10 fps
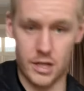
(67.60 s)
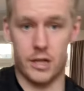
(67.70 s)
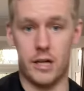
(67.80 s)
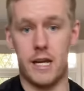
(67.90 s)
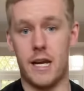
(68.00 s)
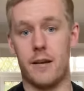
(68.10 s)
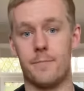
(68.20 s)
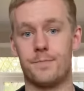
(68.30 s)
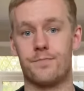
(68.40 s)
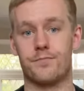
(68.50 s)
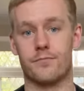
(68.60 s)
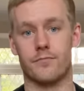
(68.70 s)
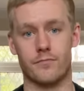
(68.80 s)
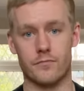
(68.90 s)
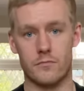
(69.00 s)
going to need
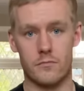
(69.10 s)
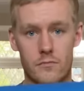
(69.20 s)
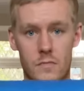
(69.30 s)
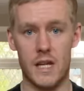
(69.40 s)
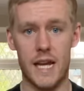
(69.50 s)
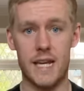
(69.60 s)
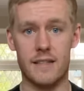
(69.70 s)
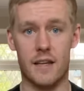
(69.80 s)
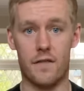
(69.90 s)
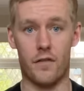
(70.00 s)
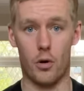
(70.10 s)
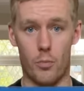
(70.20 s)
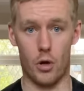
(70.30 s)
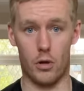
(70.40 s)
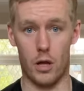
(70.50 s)
is a foam
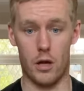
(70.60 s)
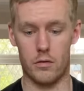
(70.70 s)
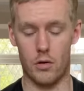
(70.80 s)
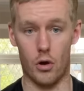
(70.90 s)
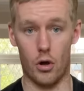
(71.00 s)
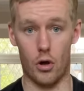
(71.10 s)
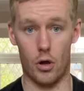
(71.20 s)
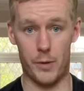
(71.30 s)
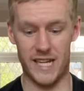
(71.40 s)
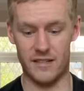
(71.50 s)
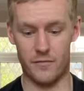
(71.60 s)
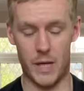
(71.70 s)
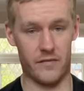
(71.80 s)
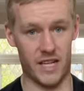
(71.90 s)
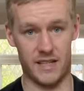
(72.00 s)
roller or piece of
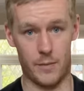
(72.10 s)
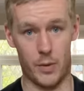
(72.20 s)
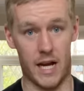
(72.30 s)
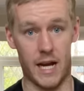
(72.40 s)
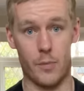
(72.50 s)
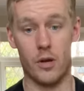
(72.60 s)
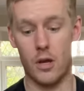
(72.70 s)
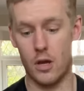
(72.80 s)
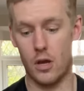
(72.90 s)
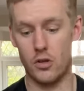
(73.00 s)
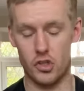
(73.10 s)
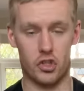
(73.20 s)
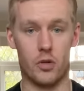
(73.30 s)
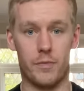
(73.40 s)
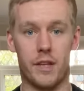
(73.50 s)
PVC pipe.
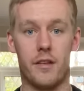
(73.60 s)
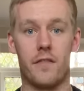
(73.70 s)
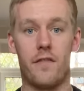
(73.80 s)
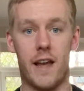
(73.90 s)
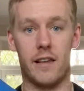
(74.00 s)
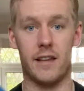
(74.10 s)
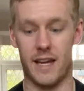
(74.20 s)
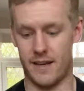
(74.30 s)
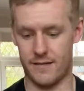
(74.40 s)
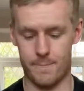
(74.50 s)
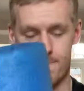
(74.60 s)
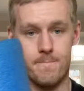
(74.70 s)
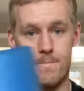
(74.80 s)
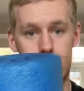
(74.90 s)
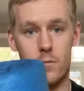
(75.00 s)
Just something that's fairly
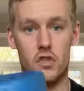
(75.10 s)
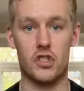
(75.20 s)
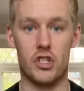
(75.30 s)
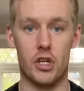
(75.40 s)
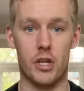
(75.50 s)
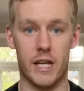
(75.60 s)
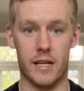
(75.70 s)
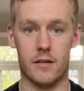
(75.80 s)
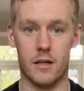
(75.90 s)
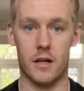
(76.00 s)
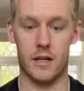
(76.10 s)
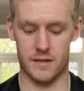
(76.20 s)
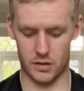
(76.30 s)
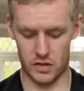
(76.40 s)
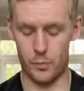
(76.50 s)
sturdy and is
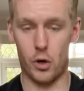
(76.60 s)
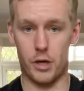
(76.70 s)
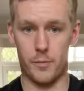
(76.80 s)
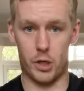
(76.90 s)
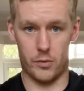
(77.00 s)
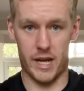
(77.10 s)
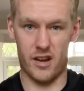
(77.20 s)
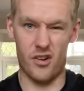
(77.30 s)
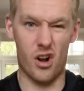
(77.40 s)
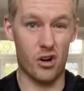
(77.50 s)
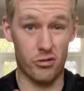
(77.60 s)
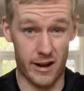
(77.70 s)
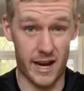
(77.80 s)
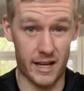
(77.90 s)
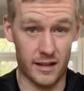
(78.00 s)
going to support your body weight and not
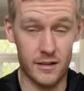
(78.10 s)
crack